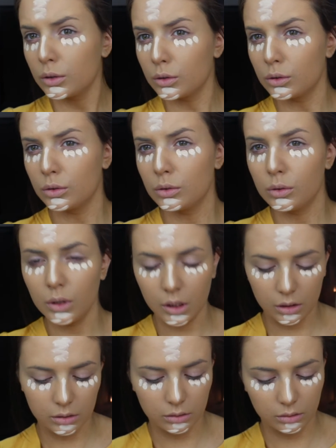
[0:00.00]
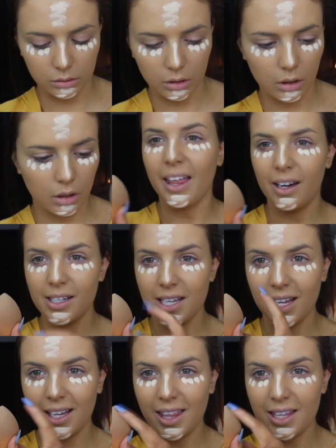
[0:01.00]
Ooh. And I
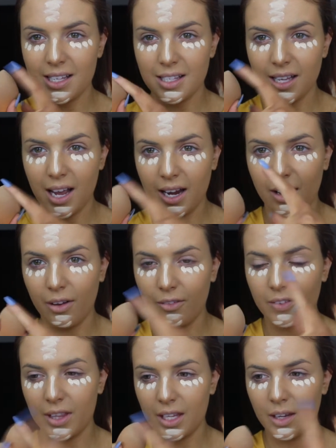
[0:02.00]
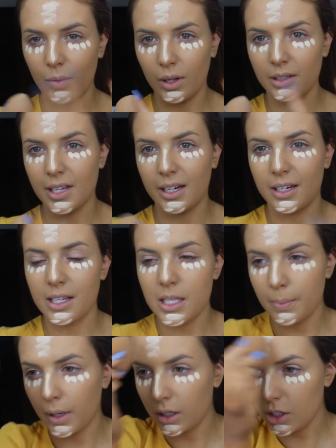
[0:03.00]
take this side of the Real Techniques
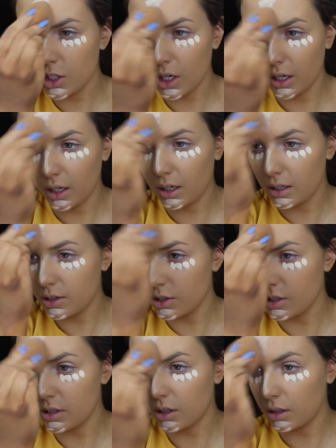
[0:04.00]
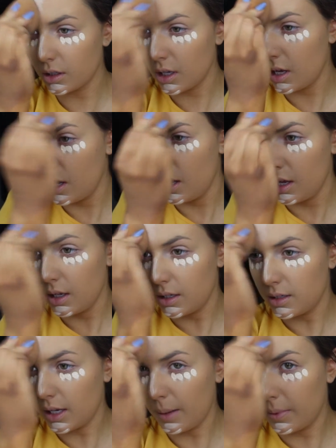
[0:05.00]
sponge and I just start
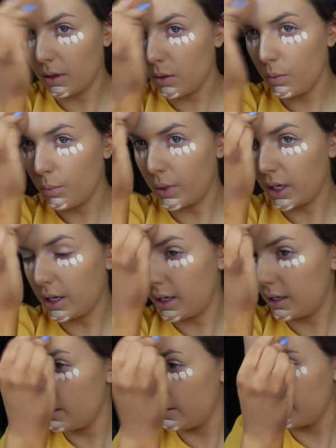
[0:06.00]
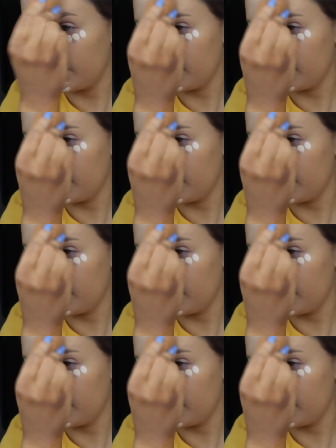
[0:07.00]
dabbing away.